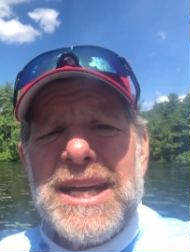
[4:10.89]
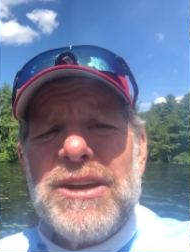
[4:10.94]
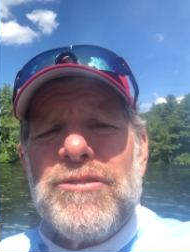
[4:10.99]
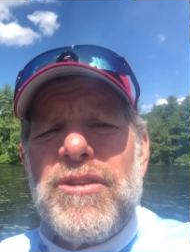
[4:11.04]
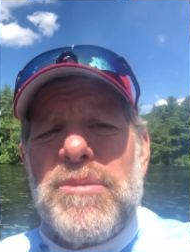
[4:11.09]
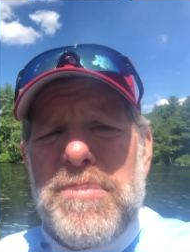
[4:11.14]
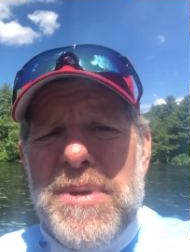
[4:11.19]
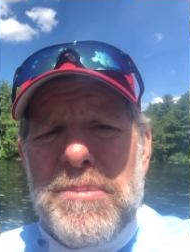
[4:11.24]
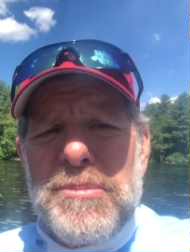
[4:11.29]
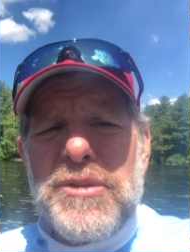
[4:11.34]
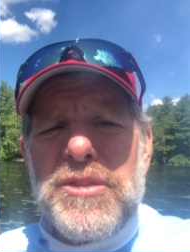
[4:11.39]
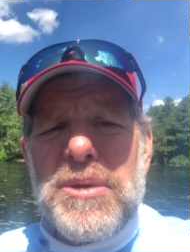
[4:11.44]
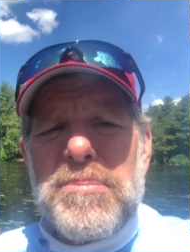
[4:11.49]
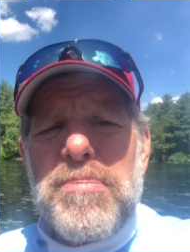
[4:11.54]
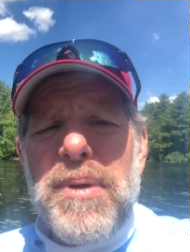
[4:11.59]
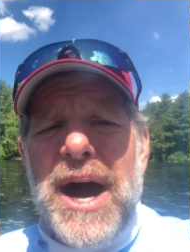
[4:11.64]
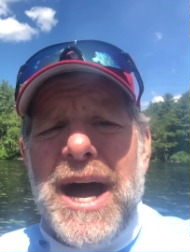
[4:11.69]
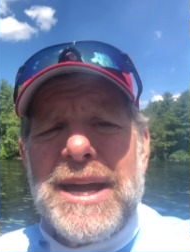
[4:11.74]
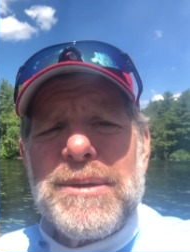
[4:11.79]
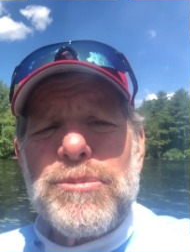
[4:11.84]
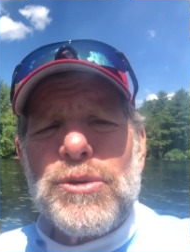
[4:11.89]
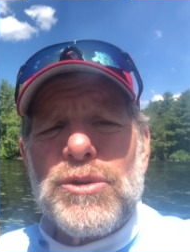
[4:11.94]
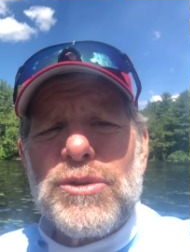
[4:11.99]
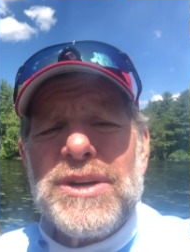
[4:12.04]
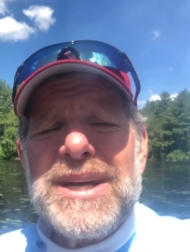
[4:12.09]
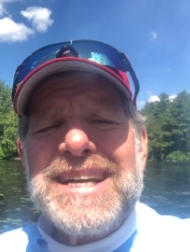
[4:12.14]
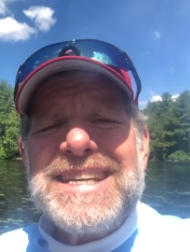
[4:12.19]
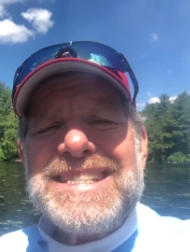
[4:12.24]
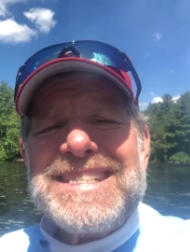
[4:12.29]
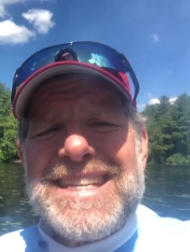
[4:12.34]
Remember, the Bible
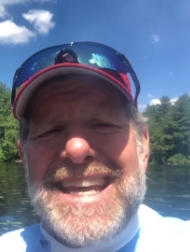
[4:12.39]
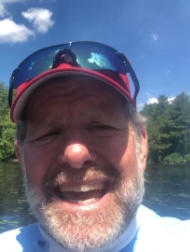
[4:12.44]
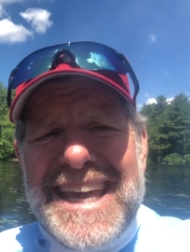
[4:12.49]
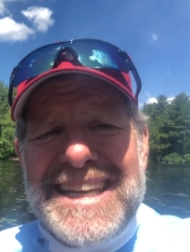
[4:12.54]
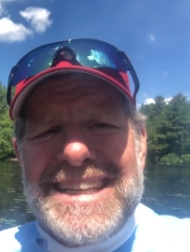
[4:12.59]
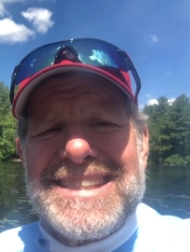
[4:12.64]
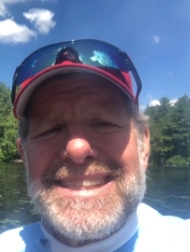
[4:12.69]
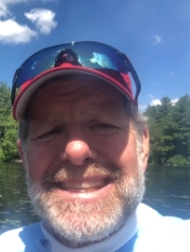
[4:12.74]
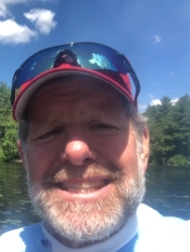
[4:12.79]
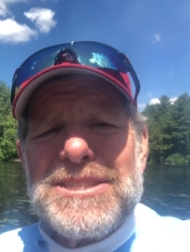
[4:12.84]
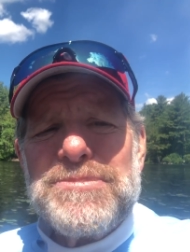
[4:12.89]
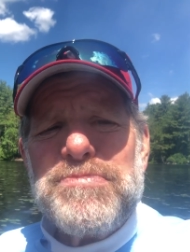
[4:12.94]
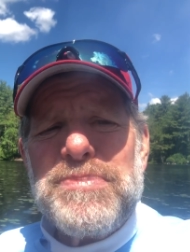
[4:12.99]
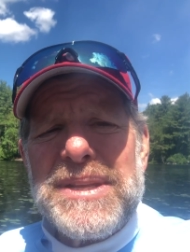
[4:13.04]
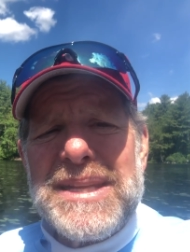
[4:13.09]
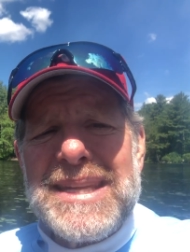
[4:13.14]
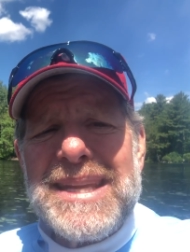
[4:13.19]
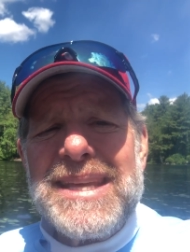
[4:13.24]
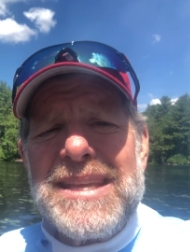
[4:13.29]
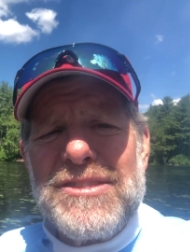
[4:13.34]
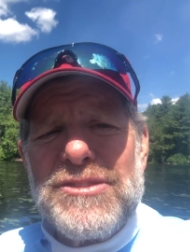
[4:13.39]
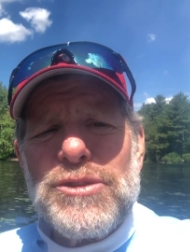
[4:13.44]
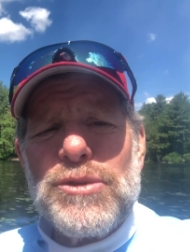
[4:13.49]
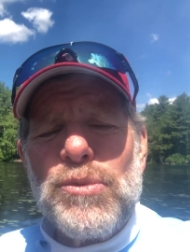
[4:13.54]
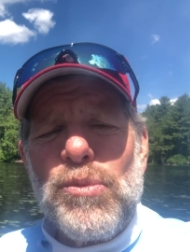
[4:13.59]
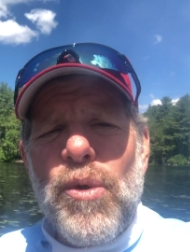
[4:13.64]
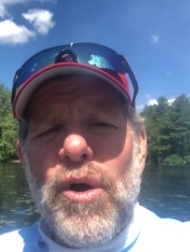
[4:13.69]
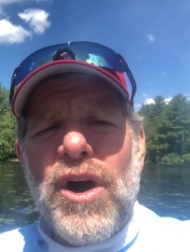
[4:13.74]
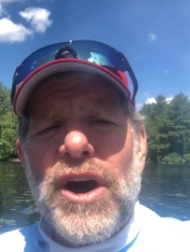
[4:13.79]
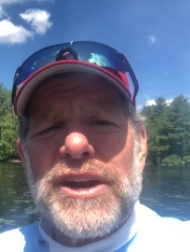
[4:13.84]
takes us beneath the
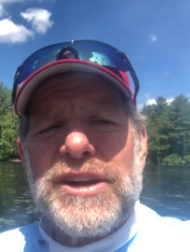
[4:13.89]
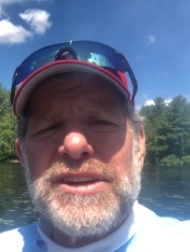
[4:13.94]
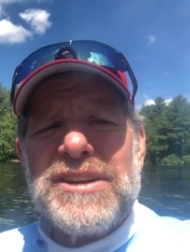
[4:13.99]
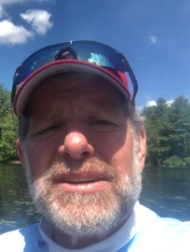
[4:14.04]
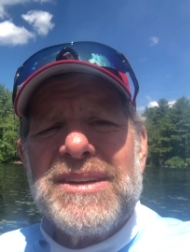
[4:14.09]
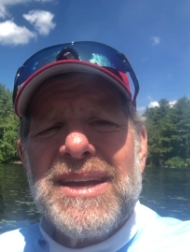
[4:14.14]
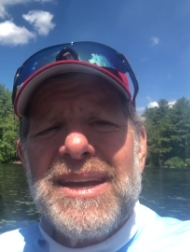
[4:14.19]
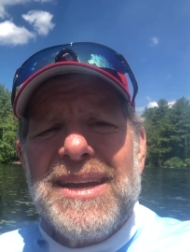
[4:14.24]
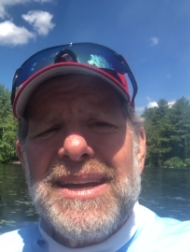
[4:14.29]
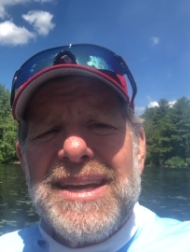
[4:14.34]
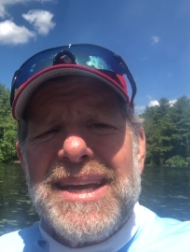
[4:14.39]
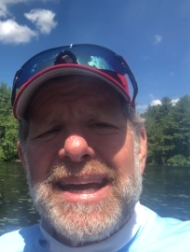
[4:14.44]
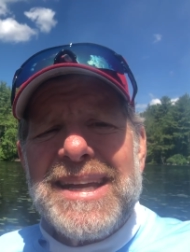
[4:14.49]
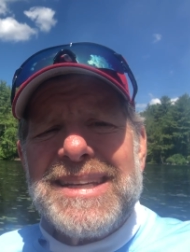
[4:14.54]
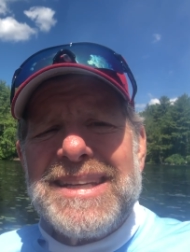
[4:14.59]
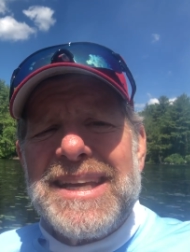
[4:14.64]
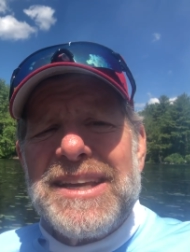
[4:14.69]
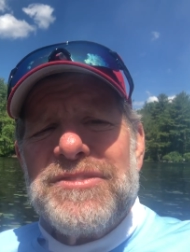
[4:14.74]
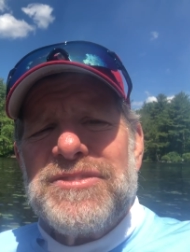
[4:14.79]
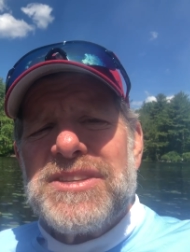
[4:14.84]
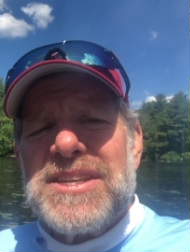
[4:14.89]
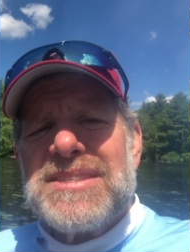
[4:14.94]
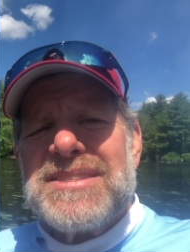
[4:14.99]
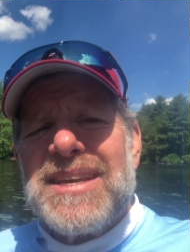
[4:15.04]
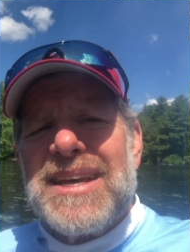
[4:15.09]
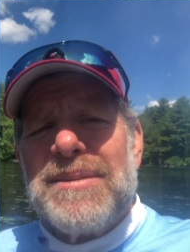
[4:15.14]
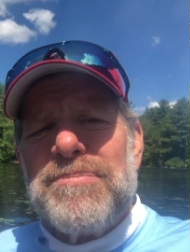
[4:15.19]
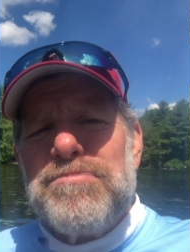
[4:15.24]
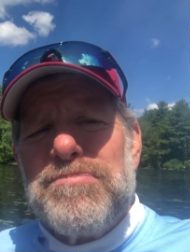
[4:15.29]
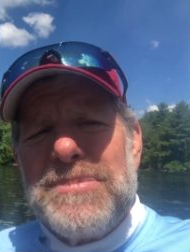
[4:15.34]
water and gives us
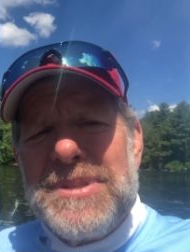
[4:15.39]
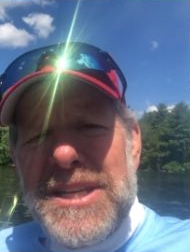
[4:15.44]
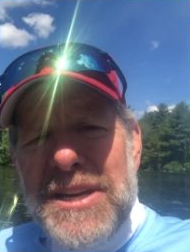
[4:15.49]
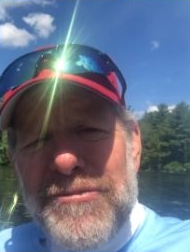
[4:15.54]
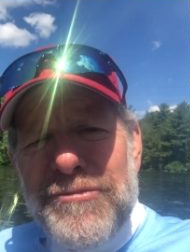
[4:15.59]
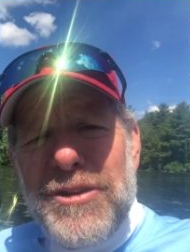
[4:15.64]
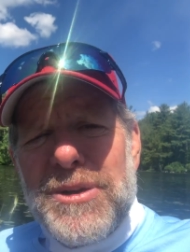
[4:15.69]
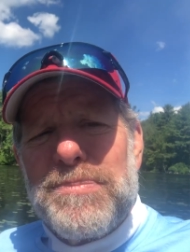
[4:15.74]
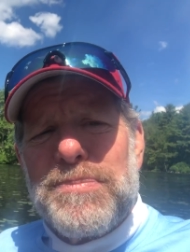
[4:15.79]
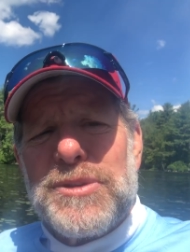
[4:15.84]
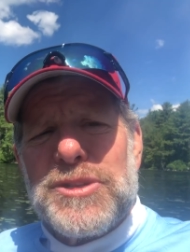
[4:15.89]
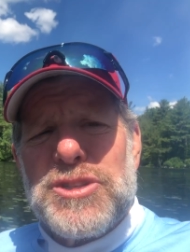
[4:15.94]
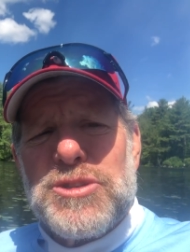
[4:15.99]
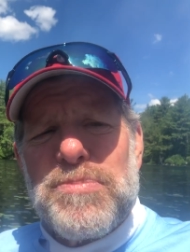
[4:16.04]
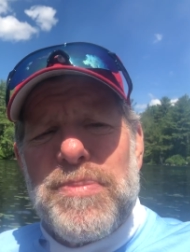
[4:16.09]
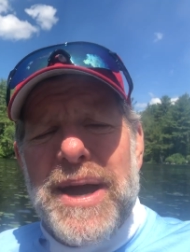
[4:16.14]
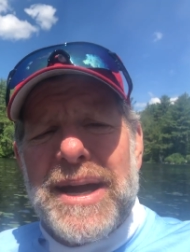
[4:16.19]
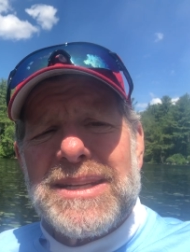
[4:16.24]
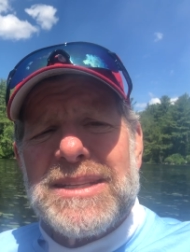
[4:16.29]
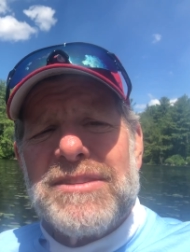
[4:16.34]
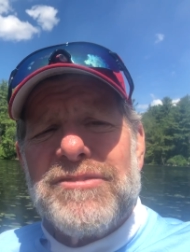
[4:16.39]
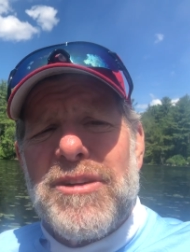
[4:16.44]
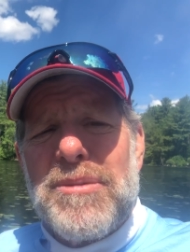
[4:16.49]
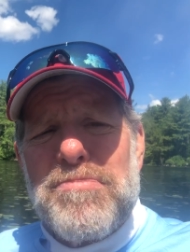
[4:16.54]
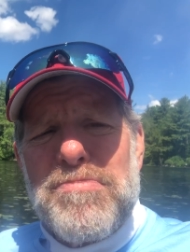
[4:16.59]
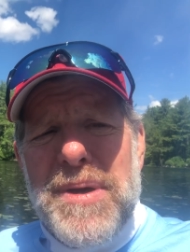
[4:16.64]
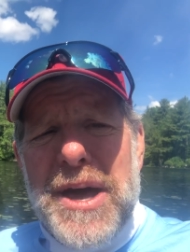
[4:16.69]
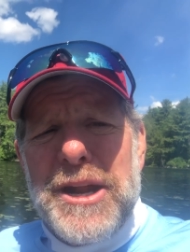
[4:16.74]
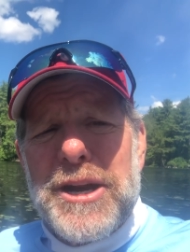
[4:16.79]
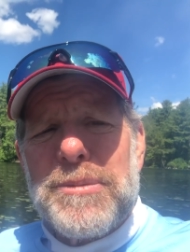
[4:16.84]
a different perspective, a
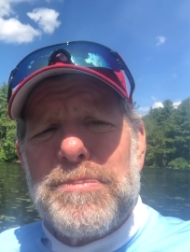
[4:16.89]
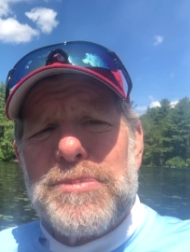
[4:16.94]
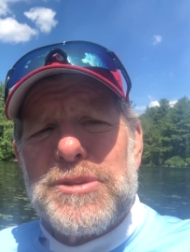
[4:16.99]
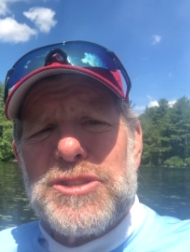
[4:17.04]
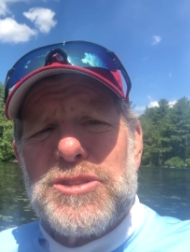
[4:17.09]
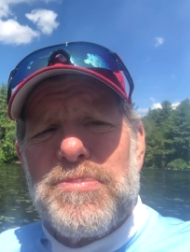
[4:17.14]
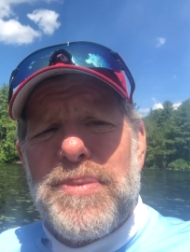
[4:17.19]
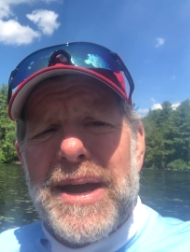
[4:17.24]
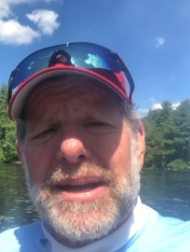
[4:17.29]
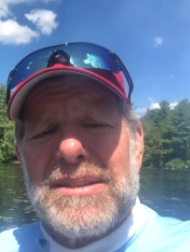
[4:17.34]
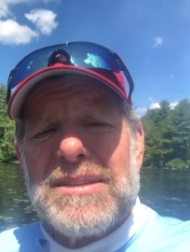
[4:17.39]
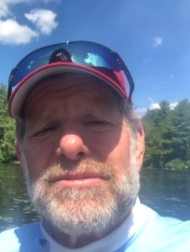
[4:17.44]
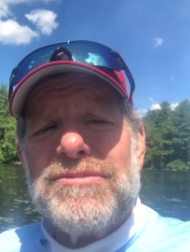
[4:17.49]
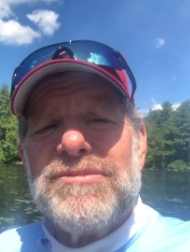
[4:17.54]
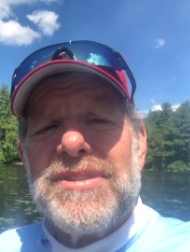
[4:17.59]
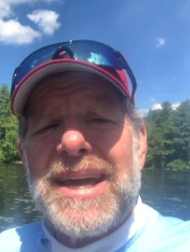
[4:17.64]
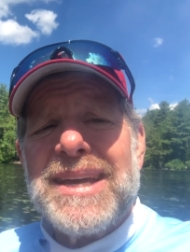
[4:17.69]
better perspective,